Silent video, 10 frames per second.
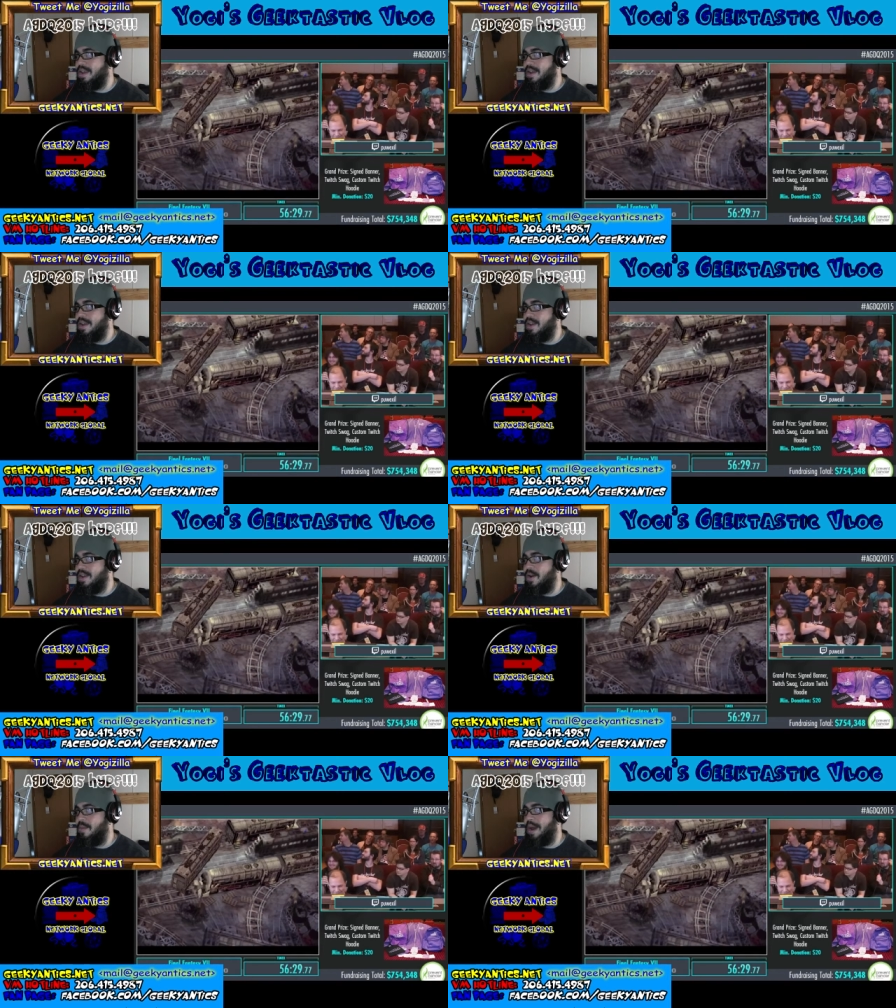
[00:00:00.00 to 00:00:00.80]

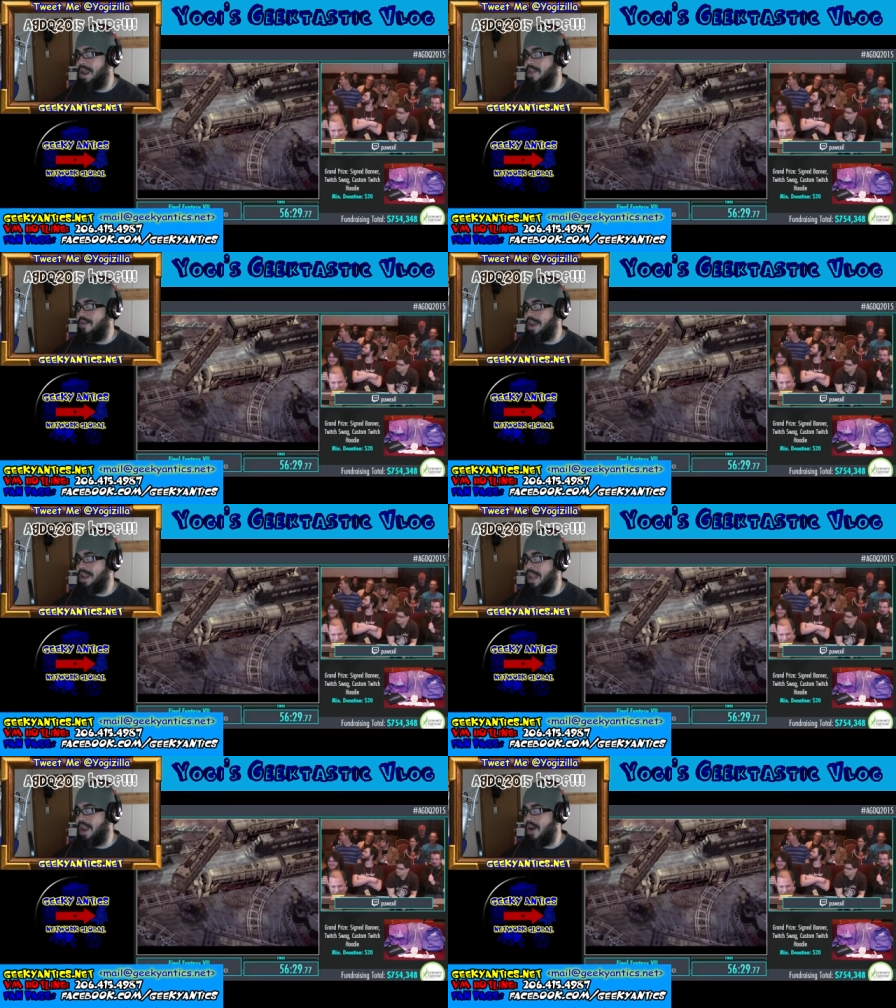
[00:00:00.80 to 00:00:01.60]
nobody directly in
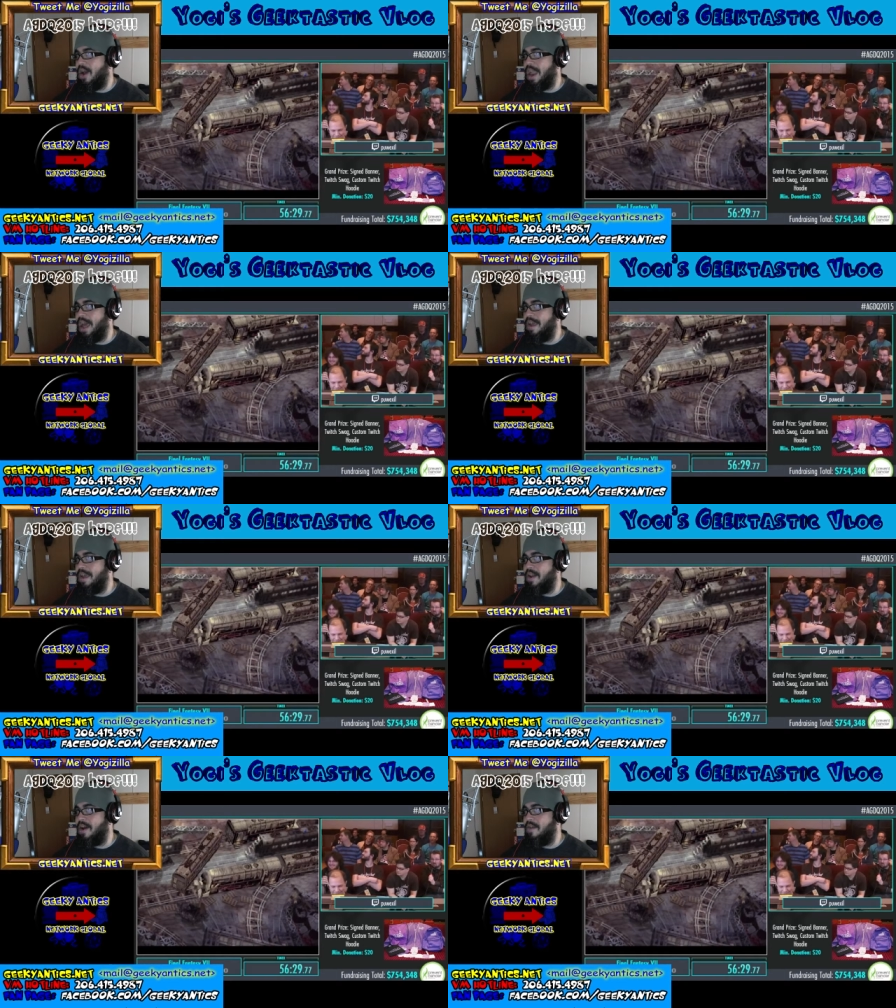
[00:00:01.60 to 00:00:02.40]
an
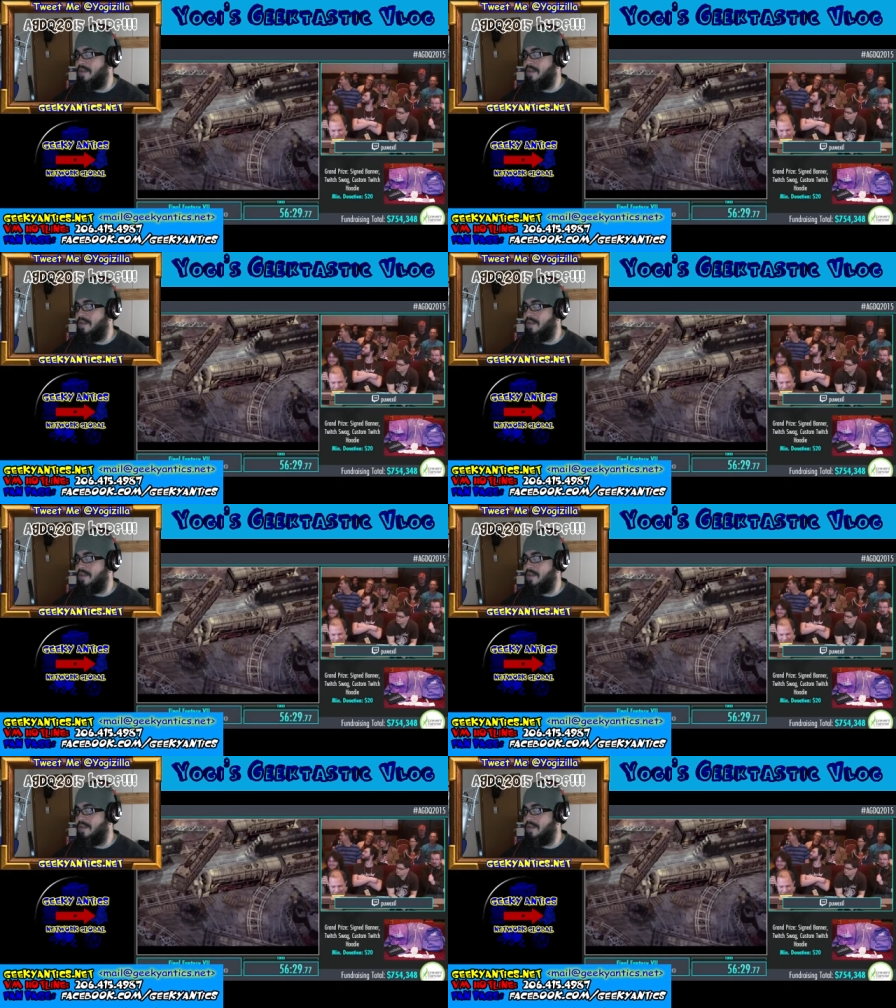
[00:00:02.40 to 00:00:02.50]
offline